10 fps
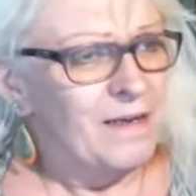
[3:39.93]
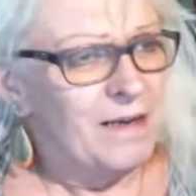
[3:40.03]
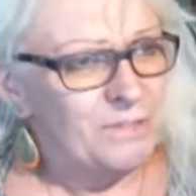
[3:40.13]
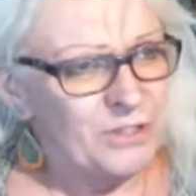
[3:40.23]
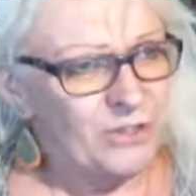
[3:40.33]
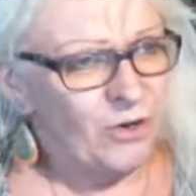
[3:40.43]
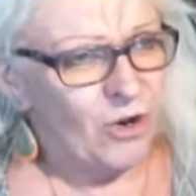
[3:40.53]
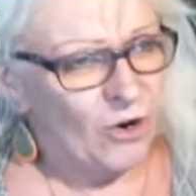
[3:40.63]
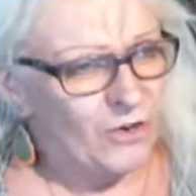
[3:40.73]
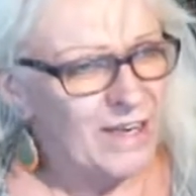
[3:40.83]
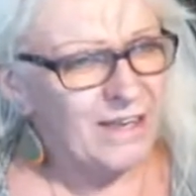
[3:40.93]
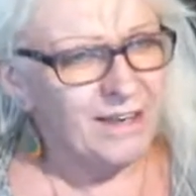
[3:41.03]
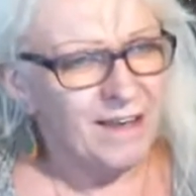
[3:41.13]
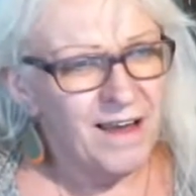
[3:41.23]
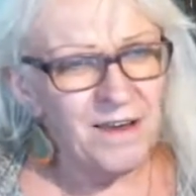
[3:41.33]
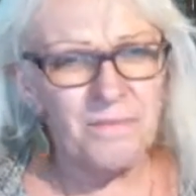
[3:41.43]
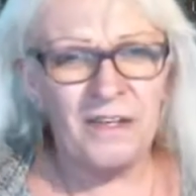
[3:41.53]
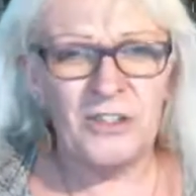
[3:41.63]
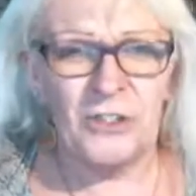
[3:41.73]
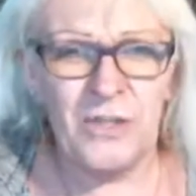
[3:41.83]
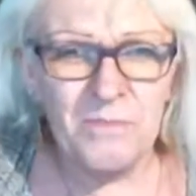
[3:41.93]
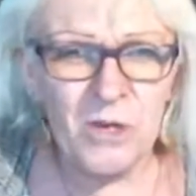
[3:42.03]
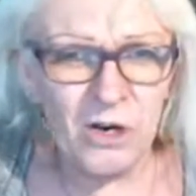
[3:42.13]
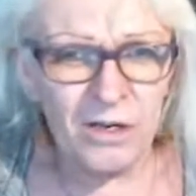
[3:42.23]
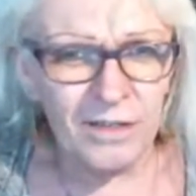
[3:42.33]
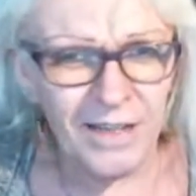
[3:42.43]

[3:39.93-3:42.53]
I'm still learning a lot about StreamYard.